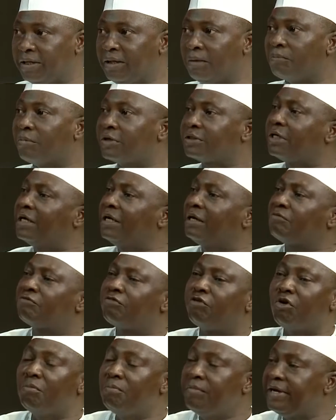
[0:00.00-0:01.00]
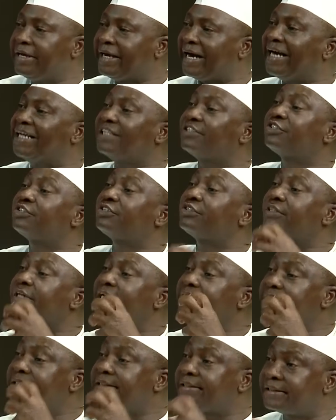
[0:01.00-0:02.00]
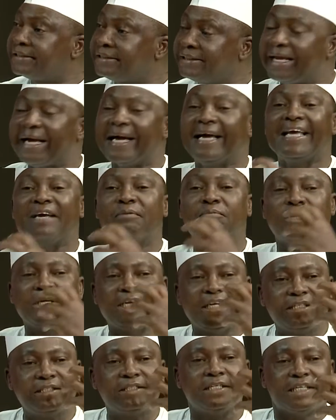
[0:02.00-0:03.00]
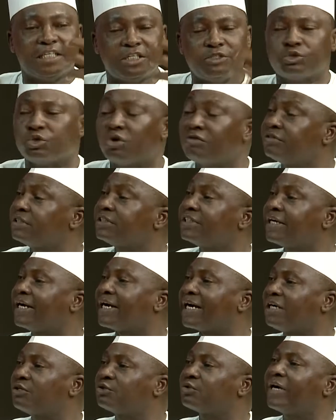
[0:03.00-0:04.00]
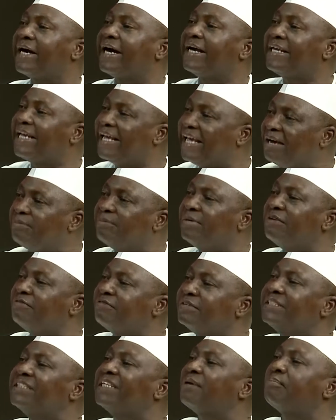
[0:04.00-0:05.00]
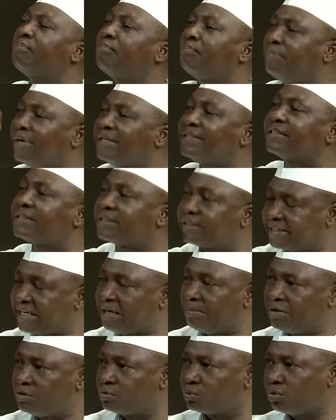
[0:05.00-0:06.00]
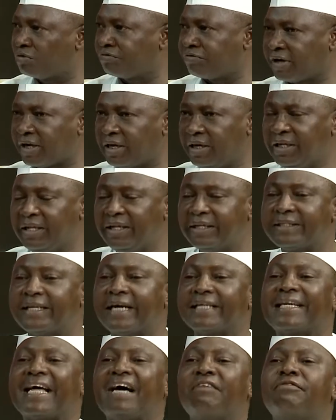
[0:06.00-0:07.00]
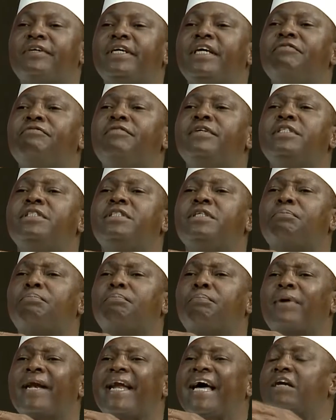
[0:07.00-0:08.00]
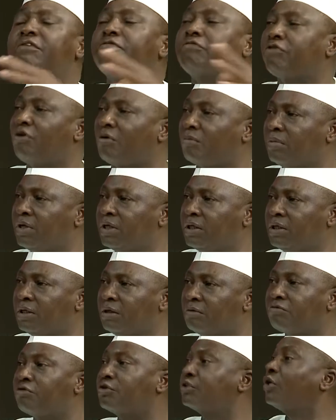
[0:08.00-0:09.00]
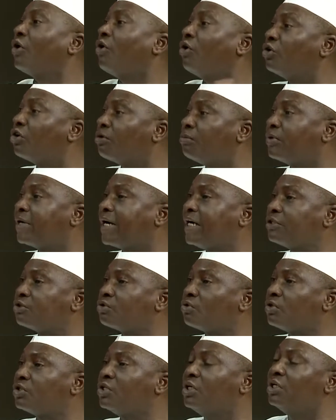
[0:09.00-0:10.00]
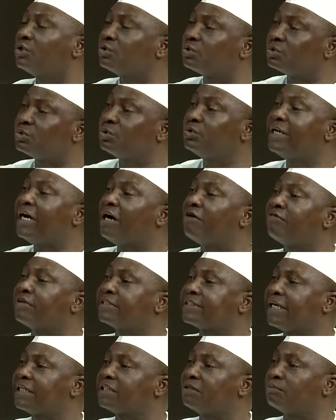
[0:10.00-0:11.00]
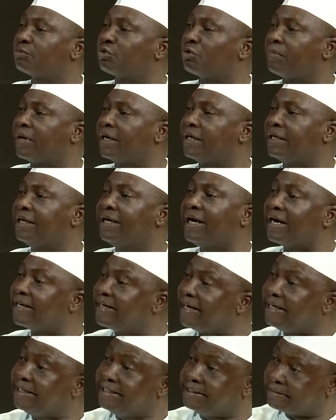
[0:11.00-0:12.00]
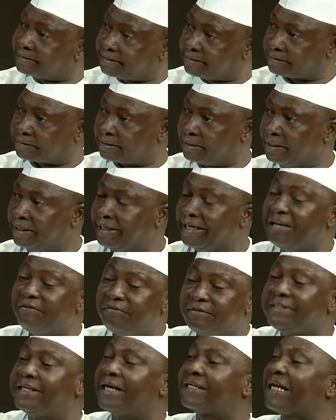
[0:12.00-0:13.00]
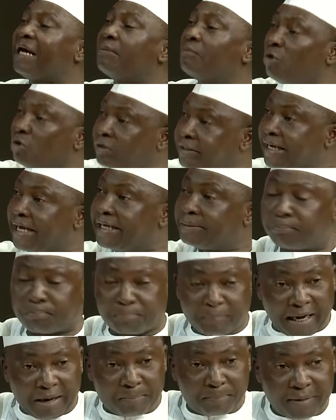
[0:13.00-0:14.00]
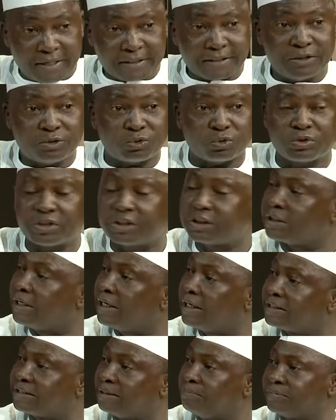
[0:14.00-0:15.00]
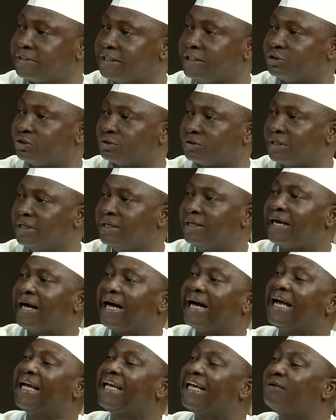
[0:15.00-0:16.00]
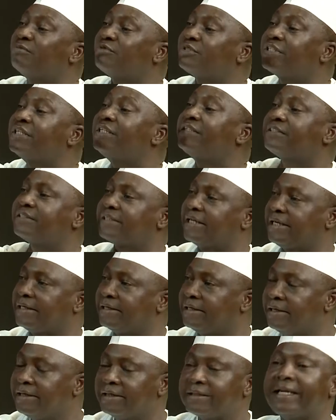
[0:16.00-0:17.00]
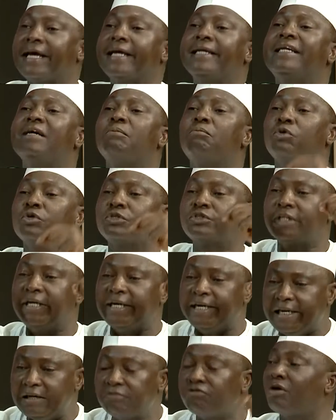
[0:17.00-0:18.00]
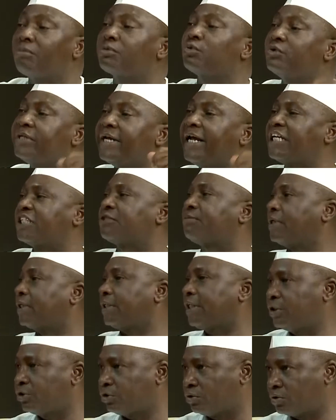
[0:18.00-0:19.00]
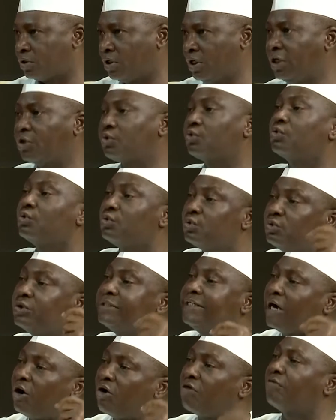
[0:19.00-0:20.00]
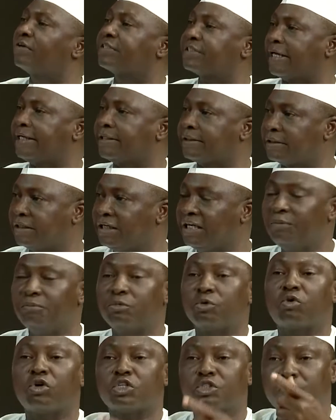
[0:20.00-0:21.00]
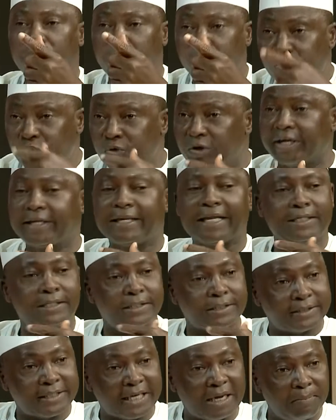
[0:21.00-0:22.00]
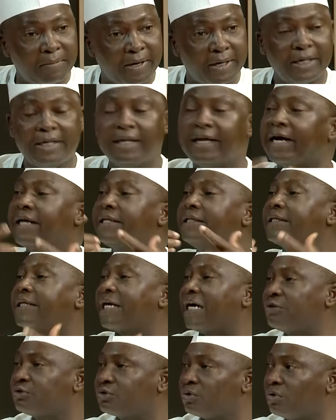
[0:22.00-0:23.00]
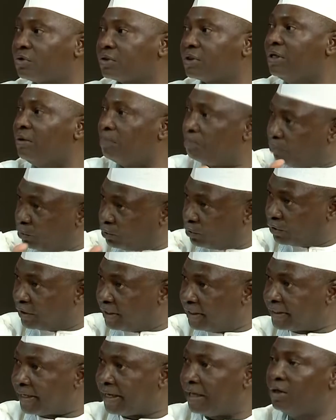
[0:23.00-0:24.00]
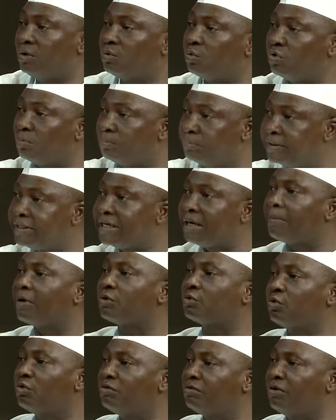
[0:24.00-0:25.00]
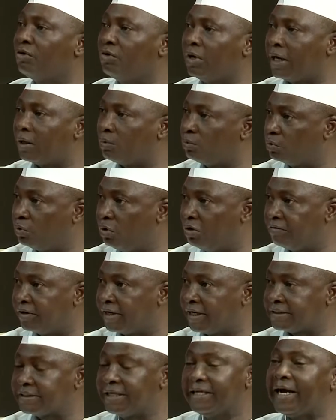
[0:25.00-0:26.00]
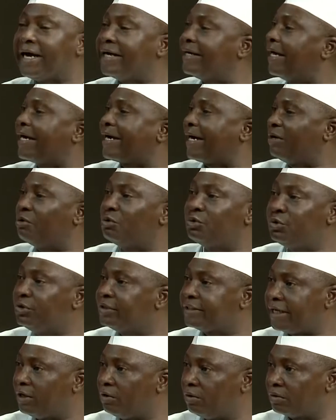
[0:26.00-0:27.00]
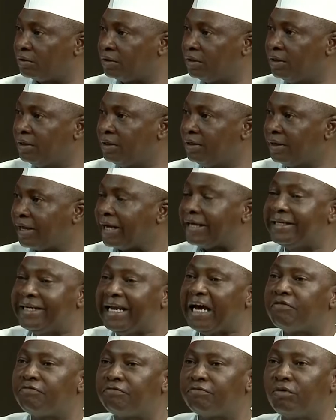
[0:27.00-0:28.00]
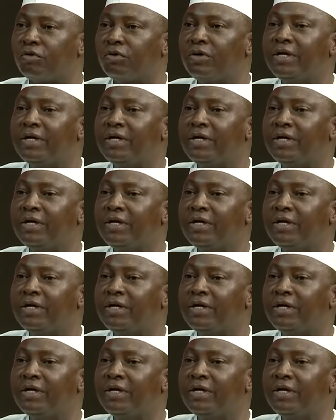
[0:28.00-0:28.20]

But for me, I am in the history of this area council, I am even the best chairman so far that have given the platform for the honorable councillors to do their oversighting properly. And I insist, even that I'm passing through this temptation, I am still saying that they must live up to their expectations to do their oversighting, because put together the chairman and the councillors, put together will bring about good governance. And I cannot do it alone. And therefore,